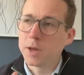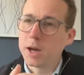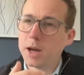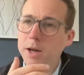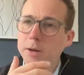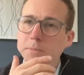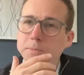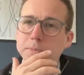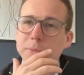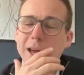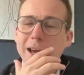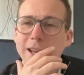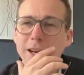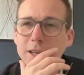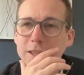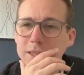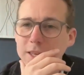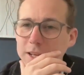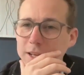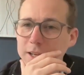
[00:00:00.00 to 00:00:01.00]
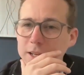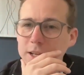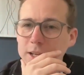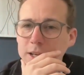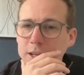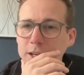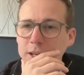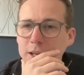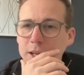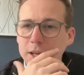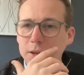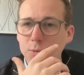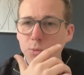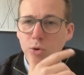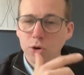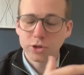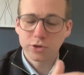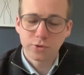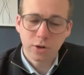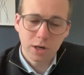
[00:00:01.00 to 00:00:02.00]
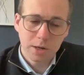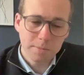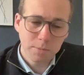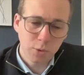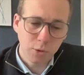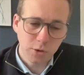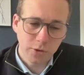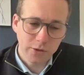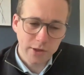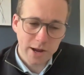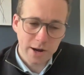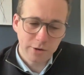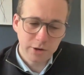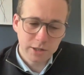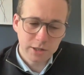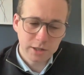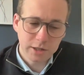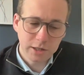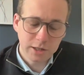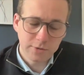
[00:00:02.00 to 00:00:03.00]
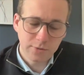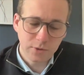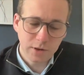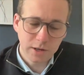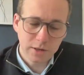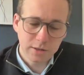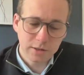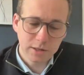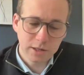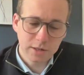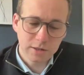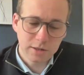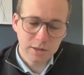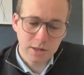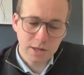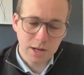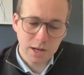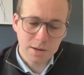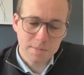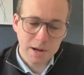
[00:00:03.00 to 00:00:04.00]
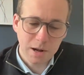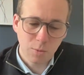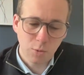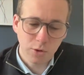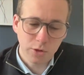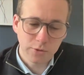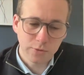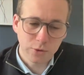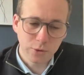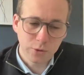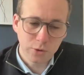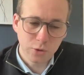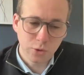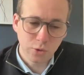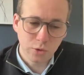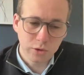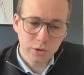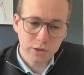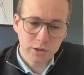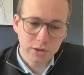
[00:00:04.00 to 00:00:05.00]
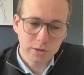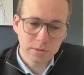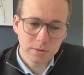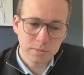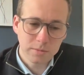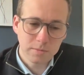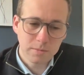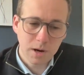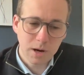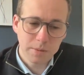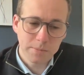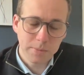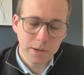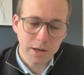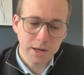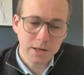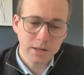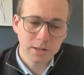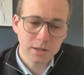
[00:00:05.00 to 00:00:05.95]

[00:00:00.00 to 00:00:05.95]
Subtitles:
And I think what's really important there is to think about what the root cause might be.